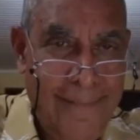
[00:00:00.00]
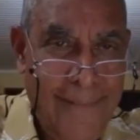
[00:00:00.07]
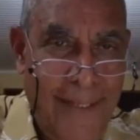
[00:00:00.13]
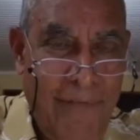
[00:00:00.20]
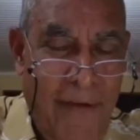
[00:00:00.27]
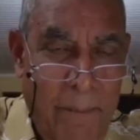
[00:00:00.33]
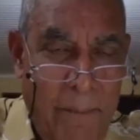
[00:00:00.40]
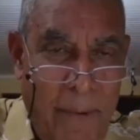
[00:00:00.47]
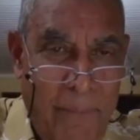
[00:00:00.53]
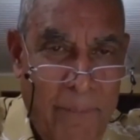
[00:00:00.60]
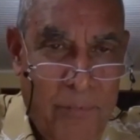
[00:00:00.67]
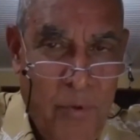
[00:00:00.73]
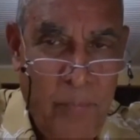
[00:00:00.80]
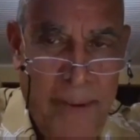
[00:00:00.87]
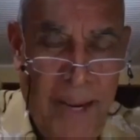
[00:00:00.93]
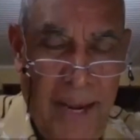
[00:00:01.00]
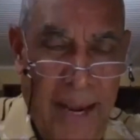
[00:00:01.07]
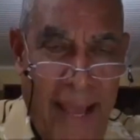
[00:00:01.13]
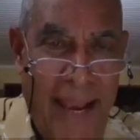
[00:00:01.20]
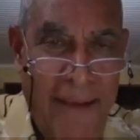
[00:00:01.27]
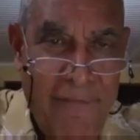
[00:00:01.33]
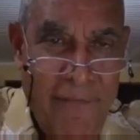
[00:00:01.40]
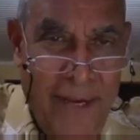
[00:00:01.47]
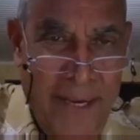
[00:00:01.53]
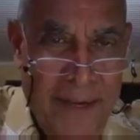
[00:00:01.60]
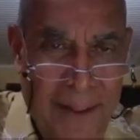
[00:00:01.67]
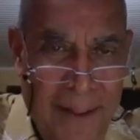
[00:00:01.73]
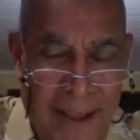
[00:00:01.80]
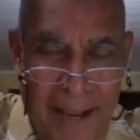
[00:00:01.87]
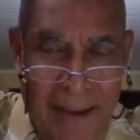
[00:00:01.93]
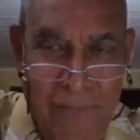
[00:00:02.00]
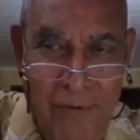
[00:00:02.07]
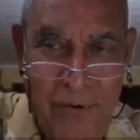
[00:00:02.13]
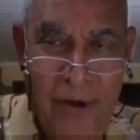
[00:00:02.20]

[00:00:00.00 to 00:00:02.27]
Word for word: If I'm to be alive, it I will